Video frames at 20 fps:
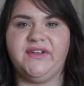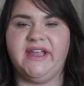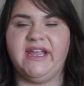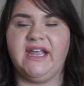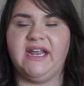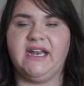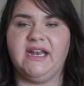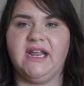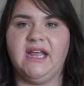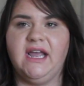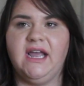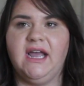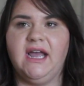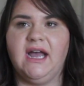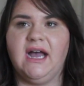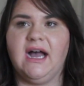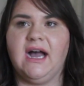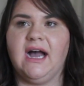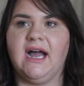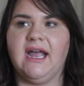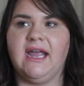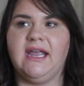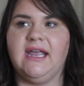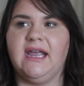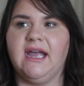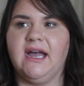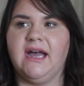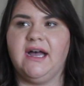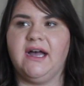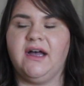in,
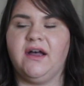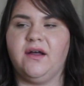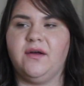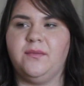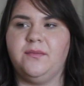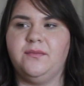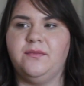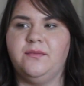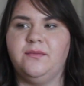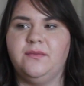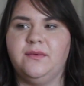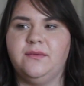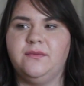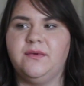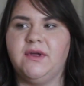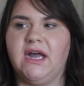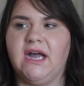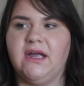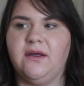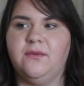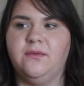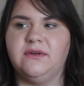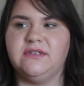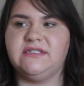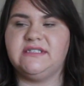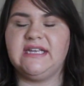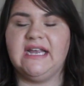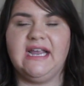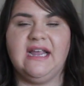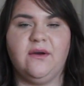I
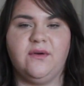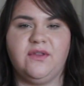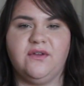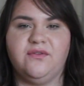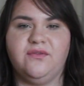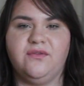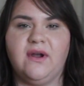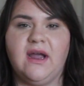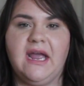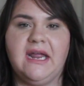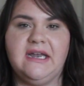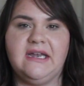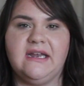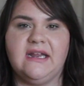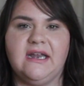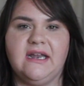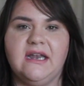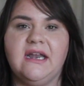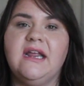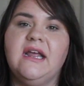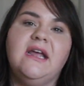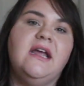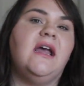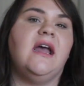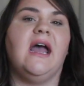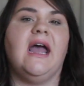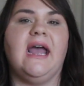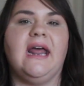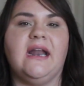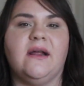was hanging out with a friend, and
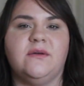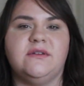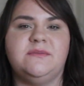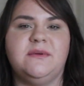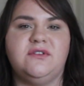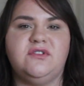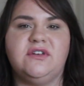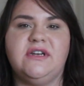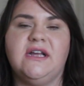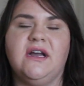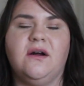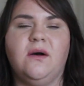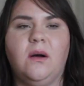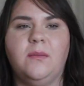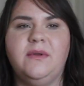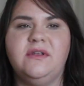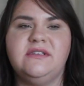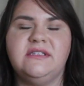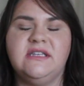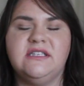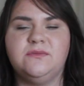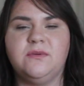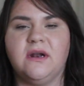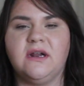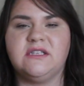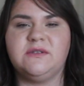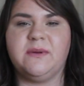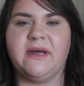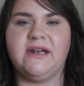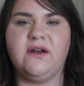I was mentioning, oh, I'm using these
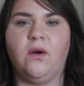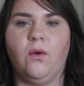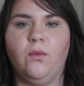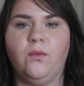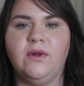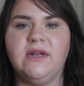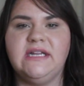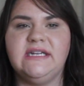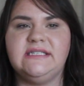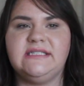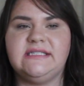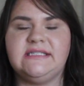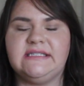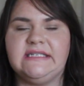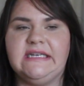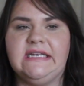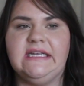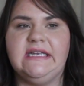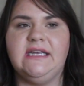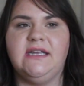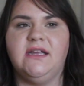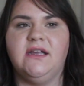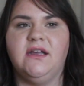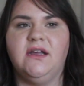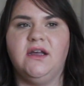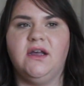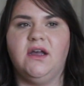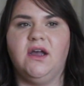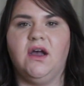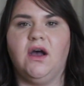products, but I don't really see
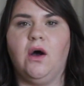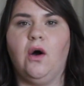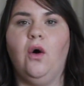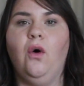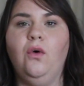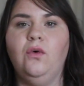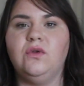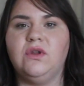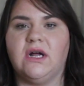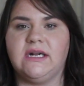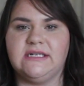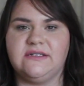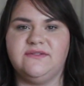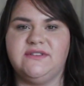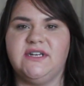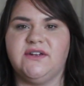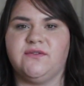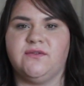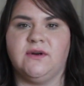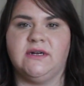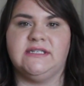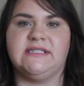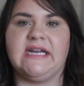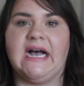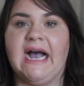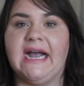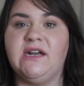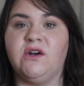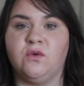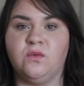a whole lot of difference.
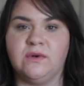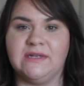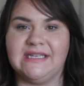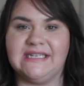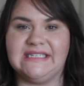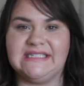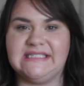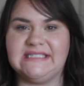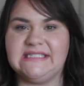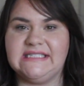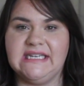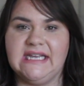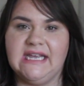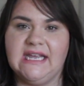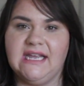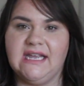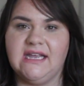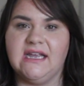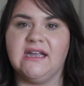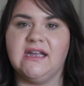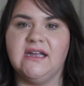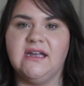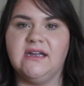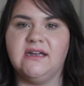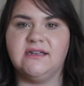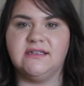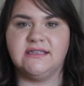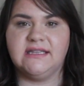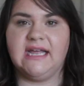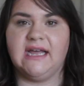I don't really see
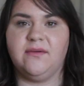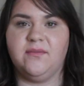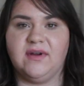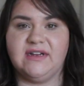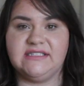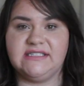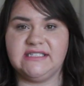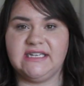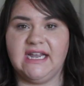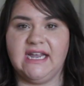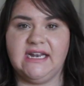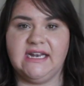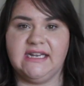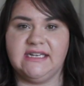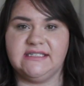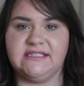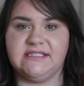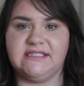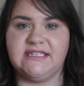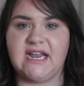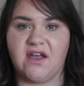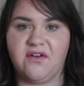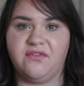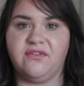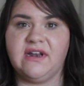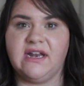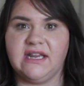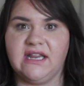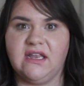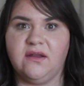that my skin is
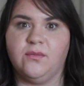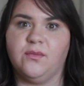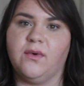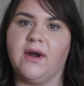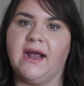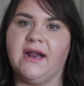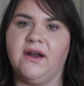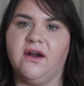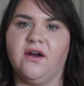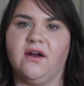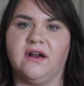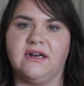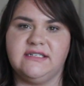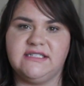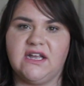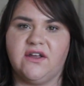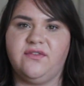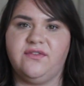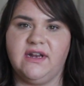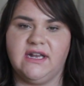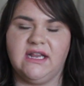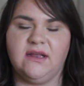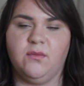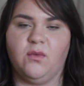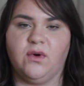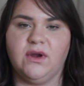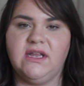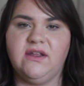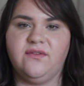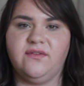definitely brighter and definitely
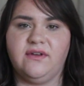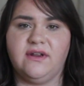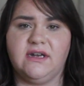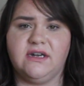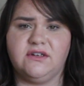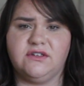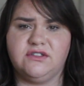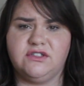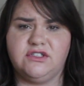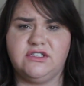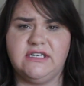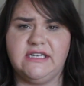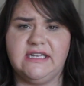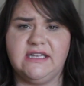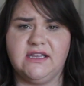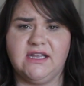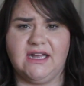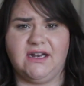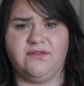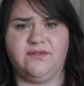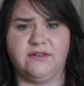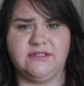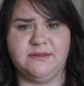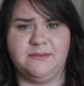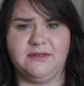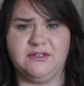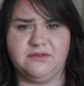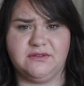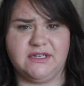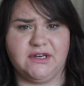more even. And she kind of looked
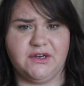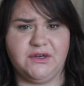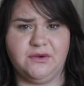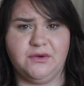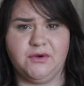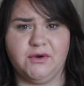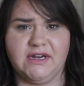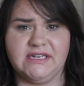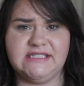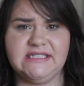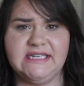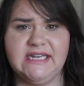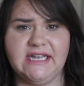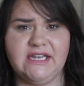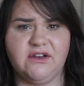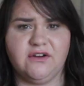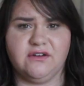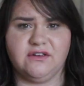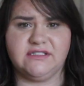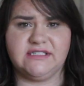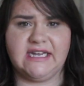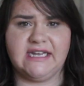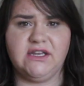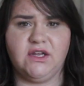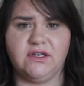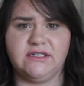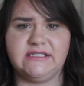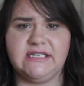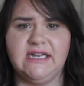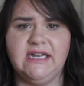at me and she was like, are you crazy? Like, your skin
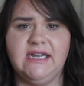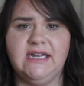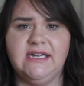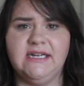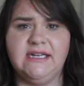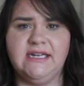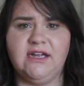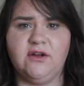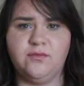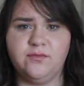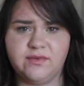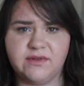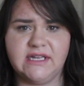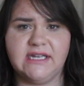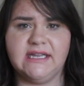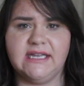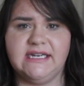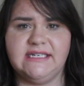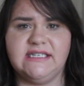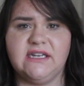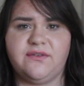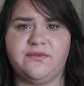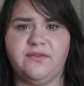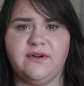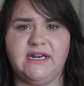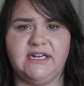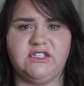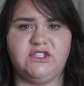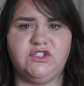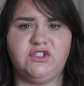looks completely
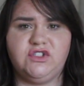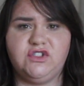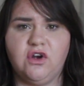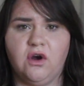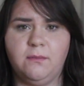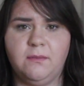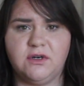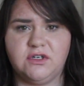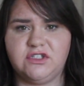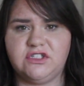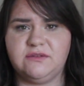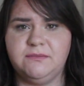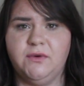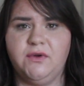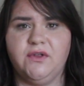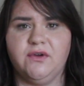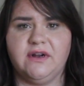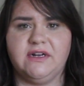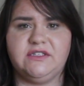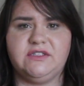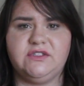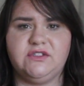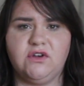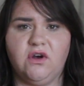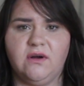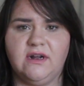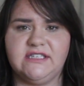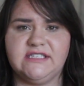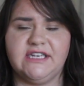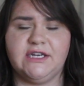different. It's so much smoother. It's
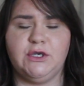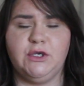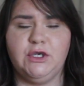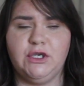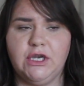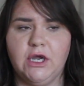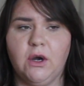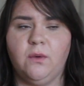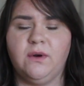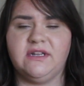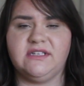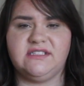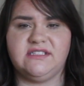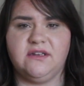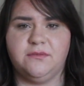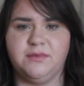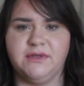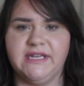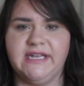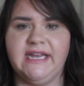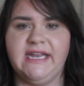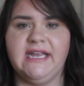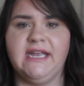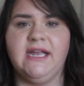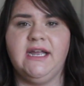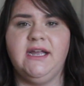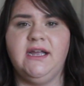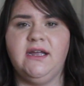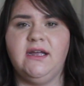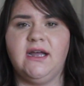like noticeably
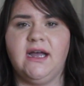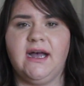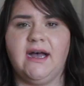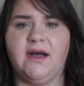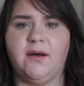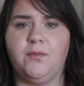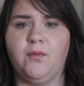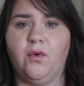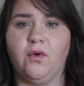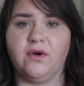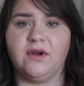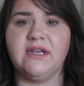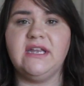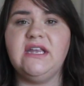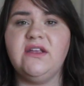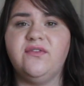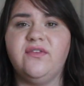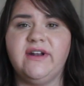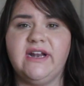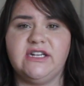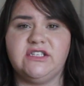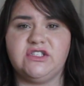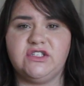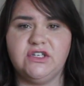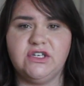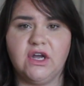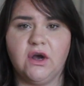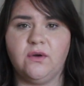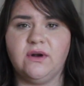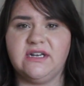more even. It's
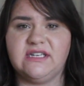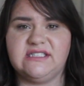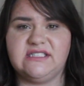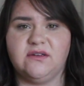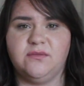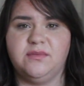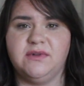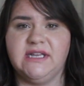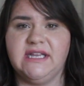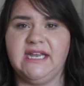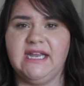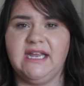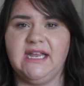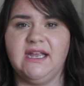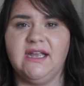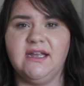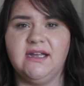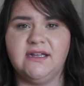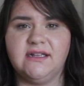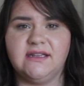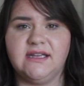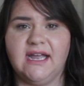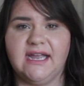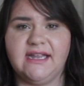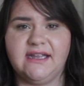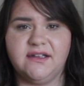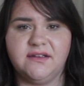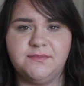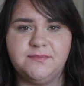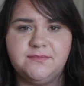noticeably
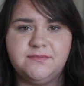like